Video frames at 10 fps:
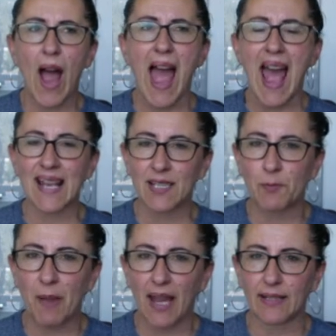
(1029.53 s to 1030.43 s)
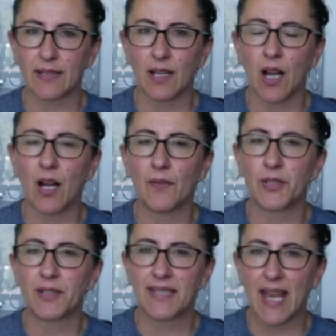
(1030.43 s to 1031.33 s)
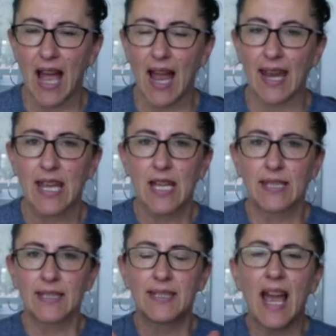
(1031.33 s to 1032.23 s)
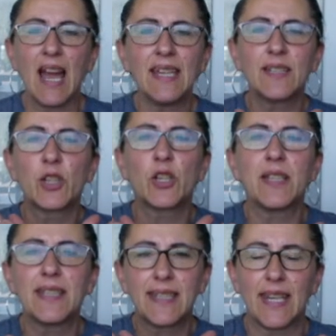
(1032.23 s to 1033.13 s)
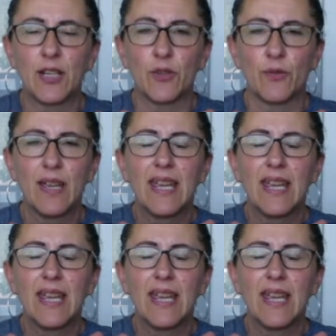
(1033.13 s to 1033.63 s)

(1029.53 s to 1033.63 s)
aspect of the dye is the container.